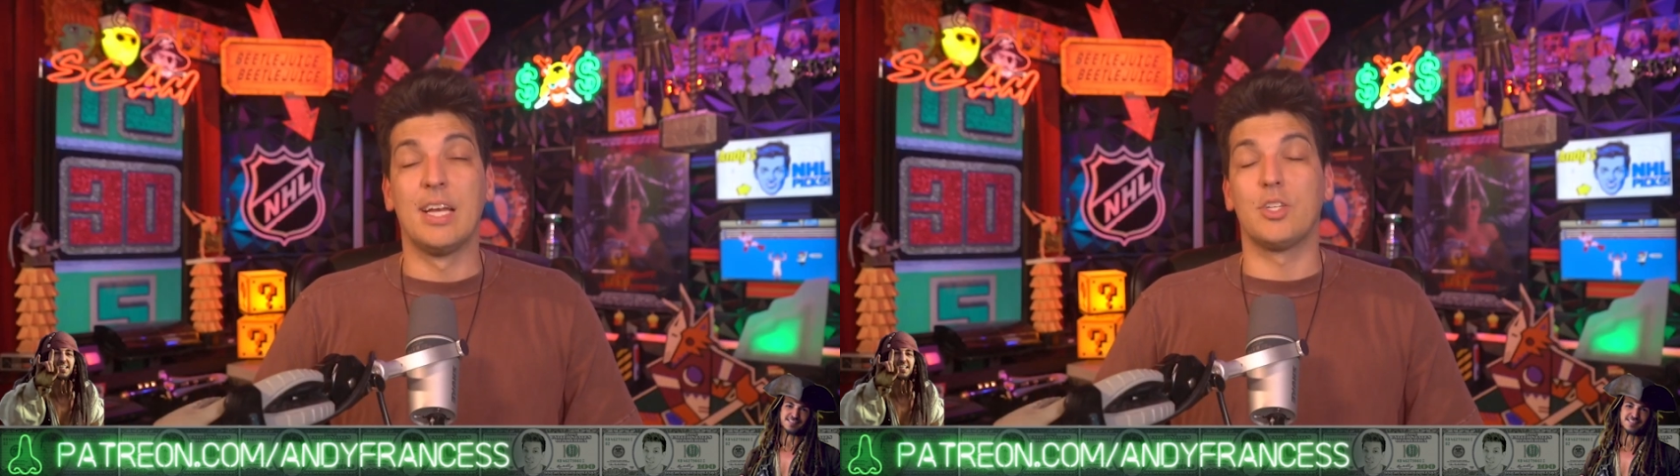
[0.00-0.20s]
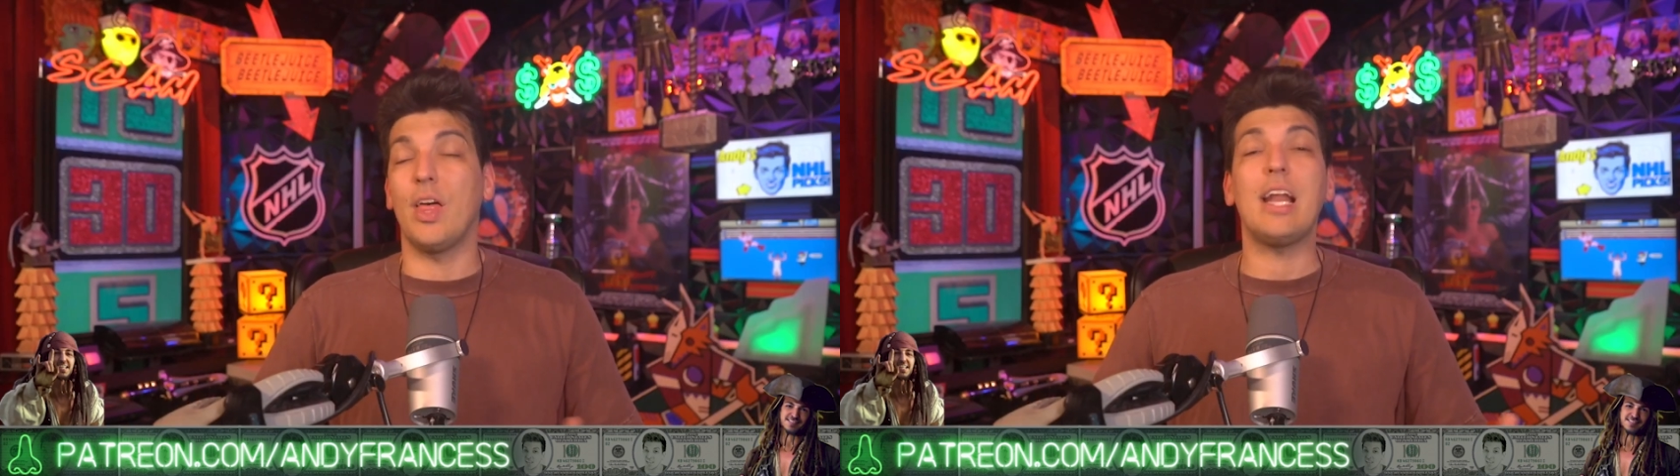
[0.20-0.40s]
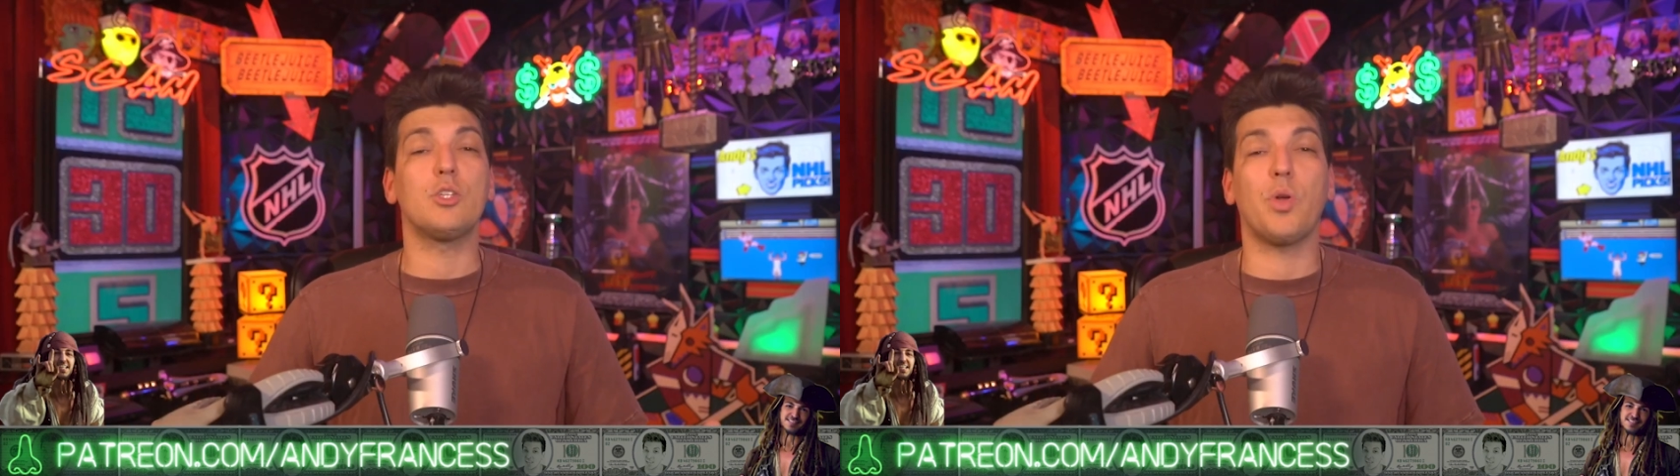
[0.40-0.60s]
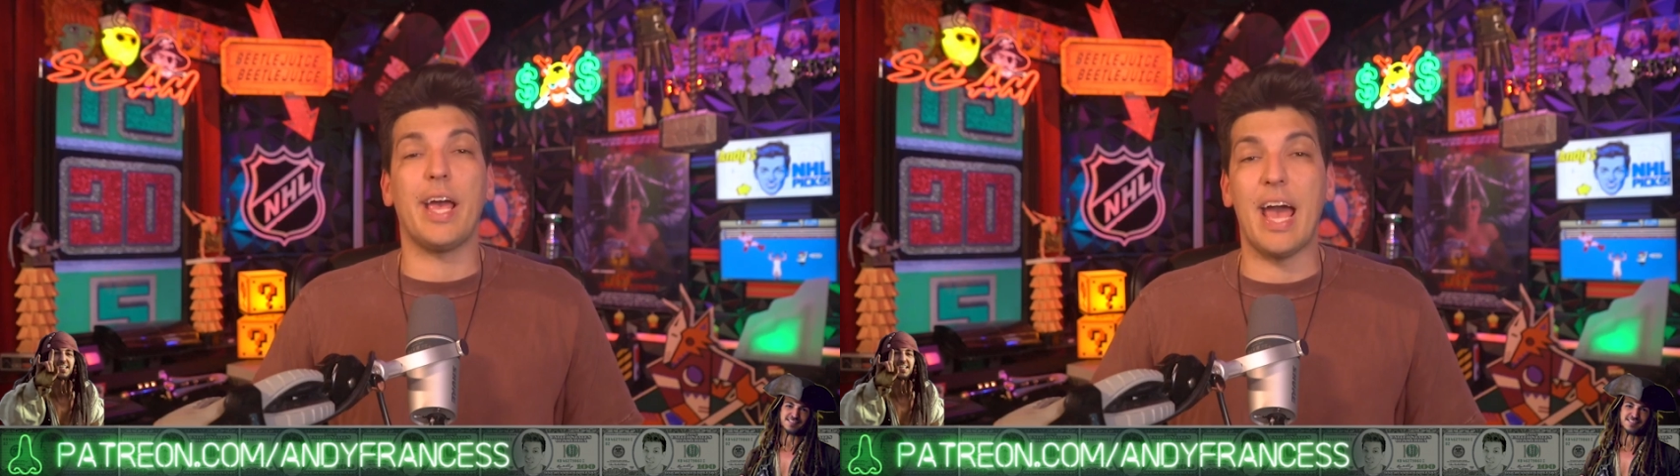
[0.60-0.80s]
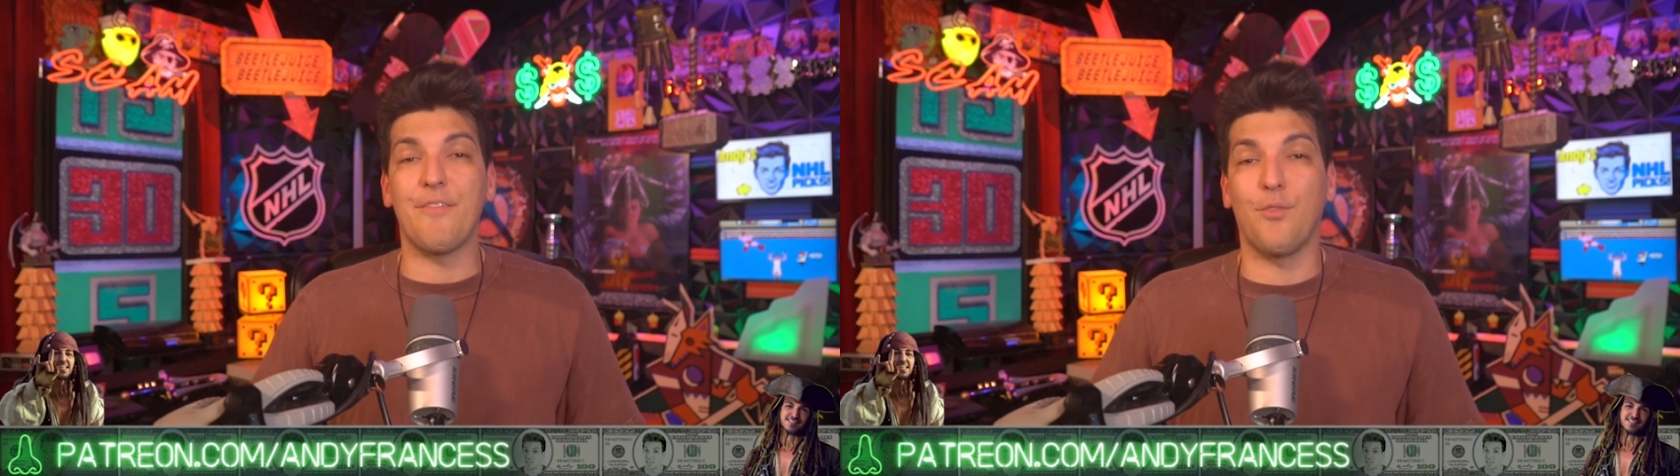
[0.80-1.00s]
So that is what
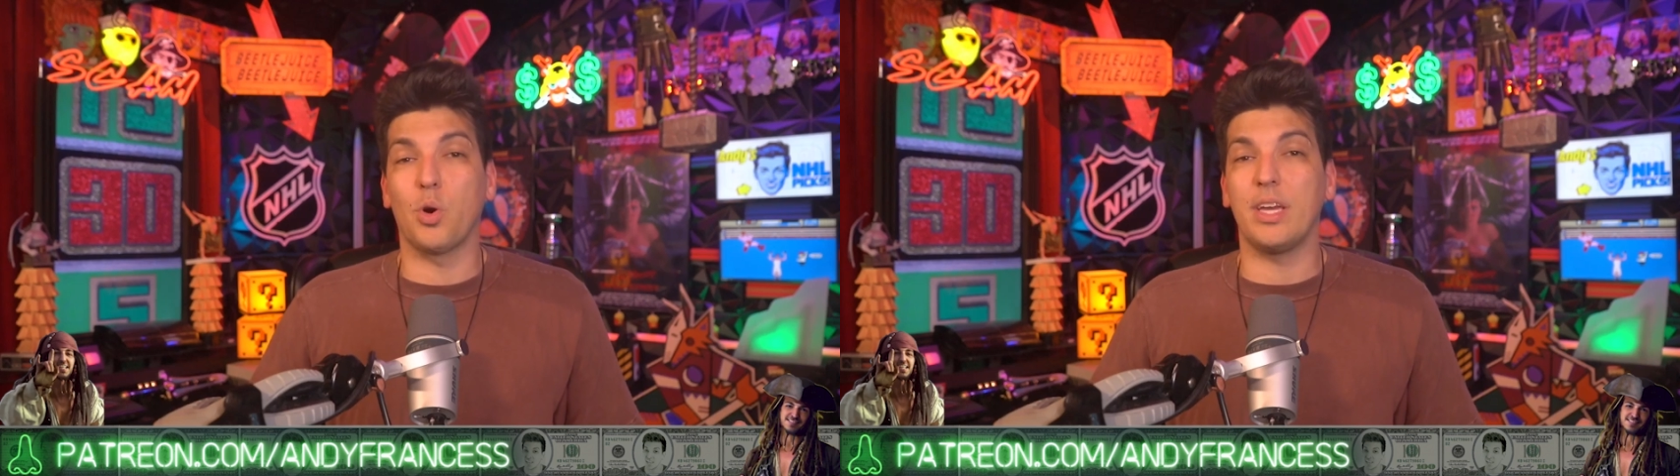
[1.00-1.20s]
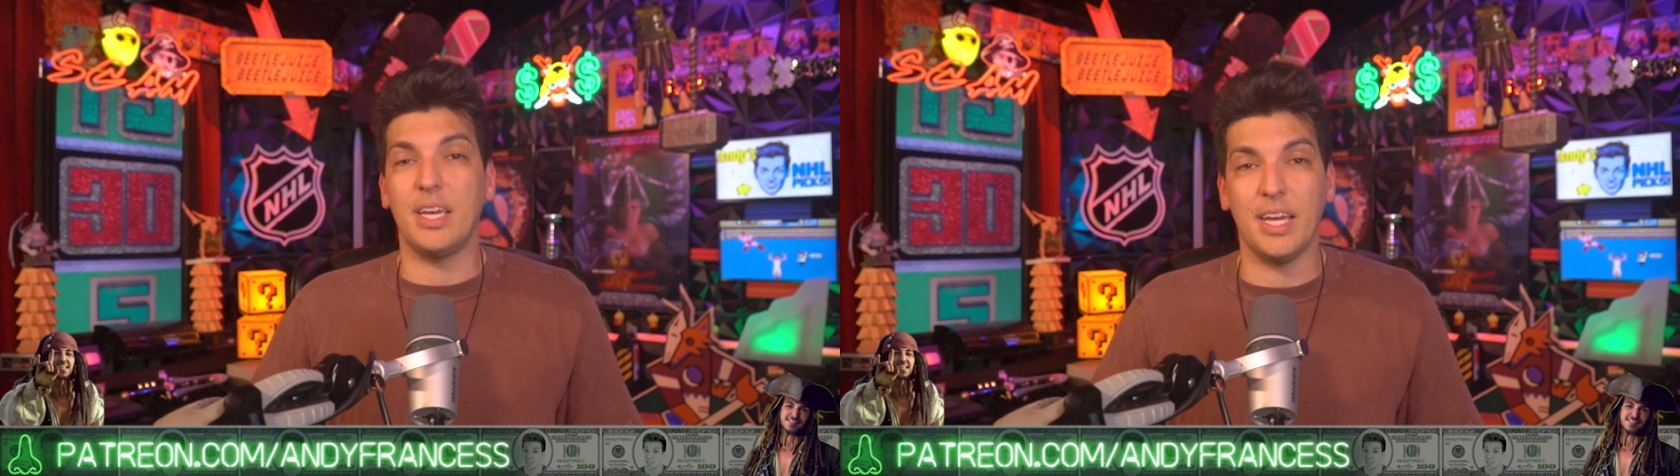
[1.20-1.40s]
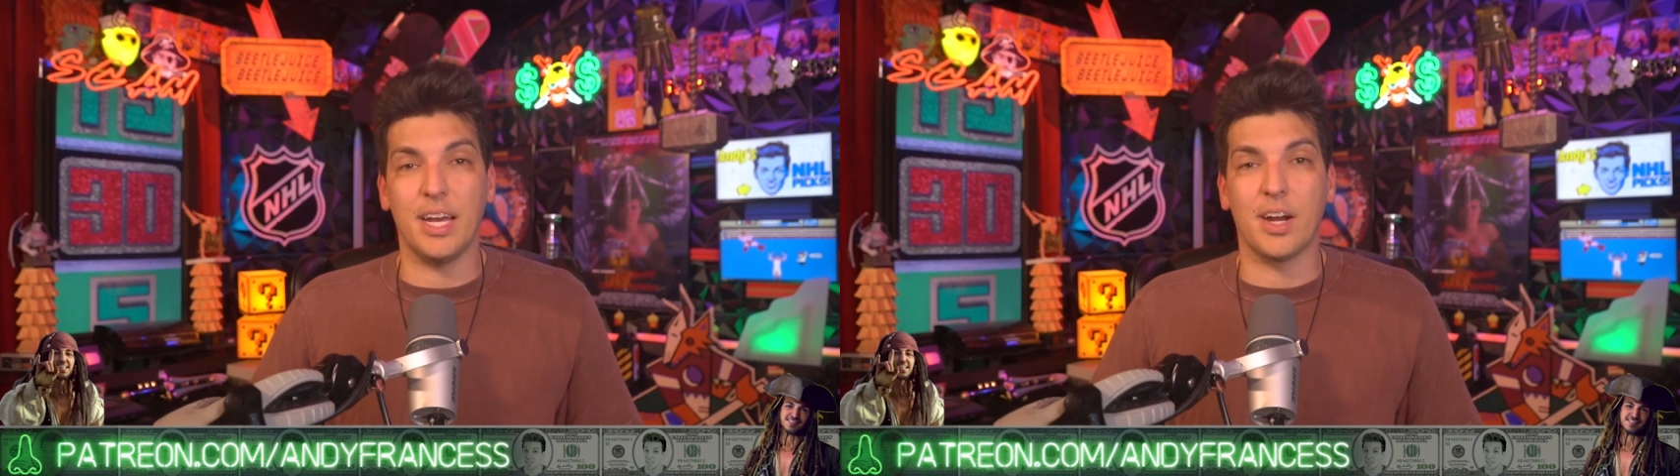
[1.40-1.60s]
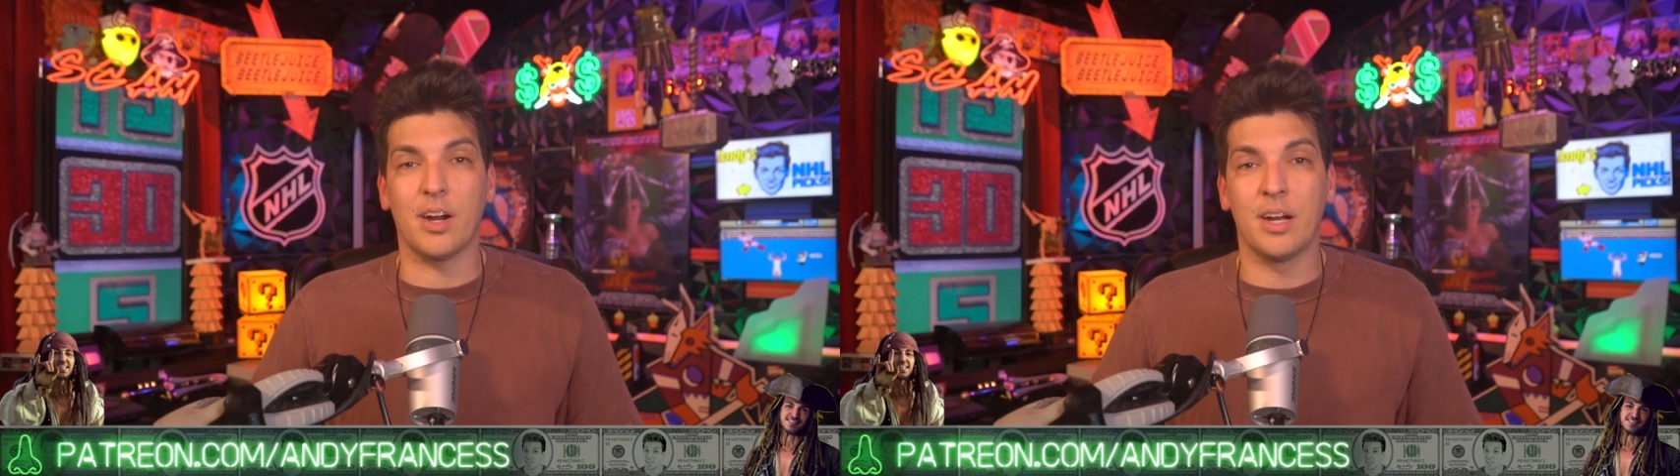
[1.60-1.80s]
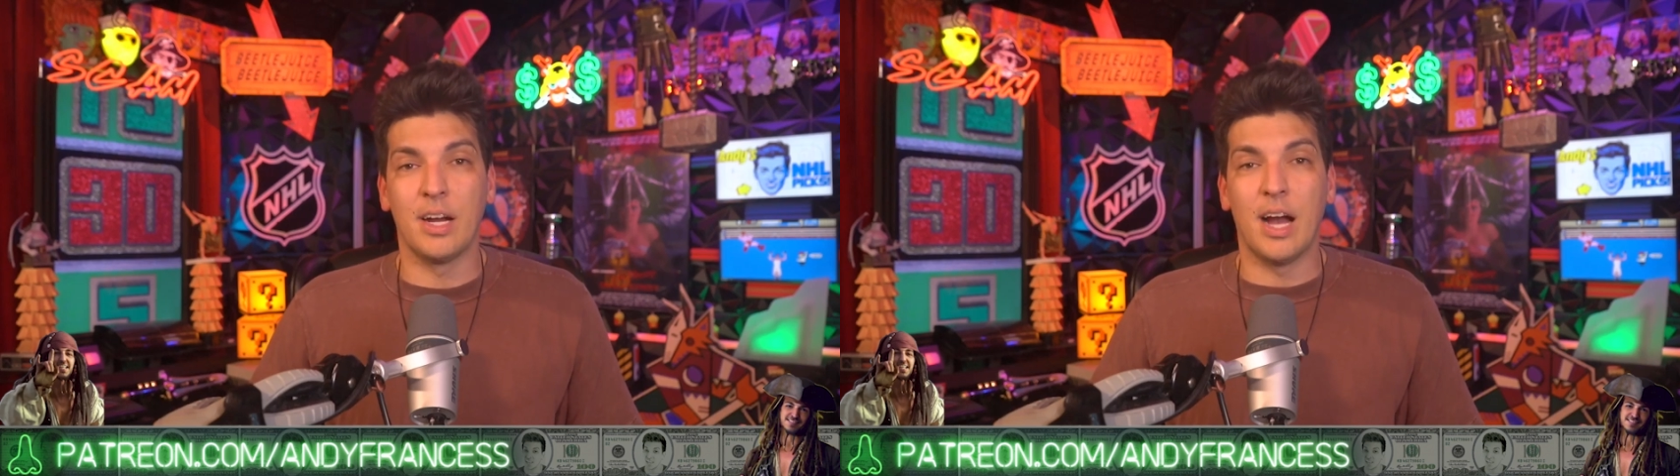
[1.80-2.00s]
I have for you here